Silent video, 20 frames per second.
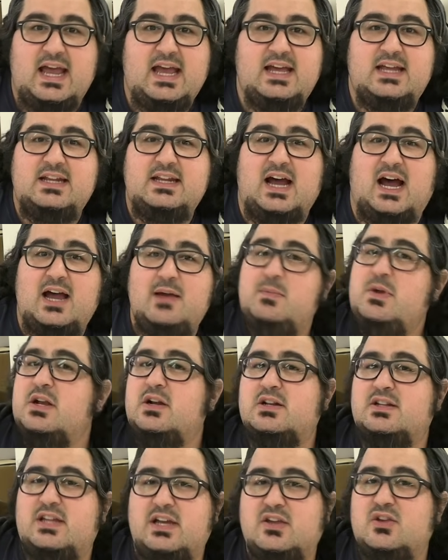And I'm here
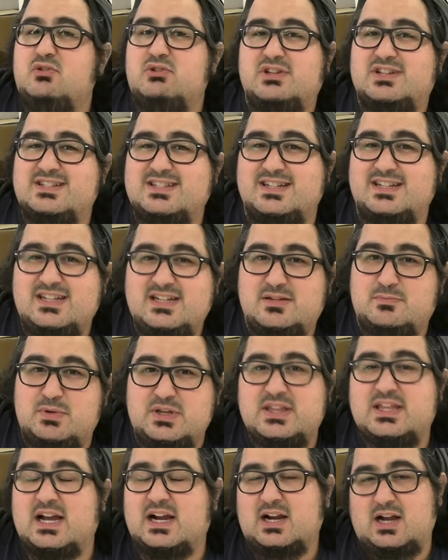to tell you it doesn't need to be
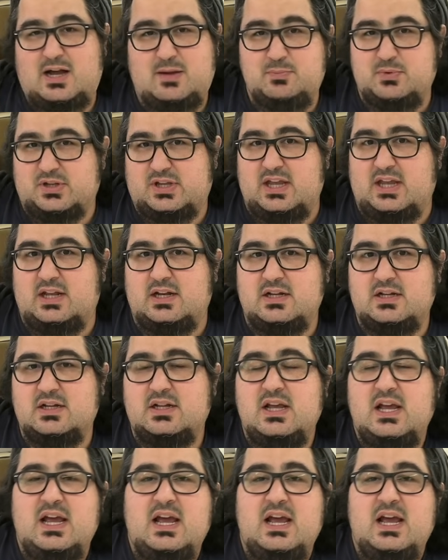that complicated.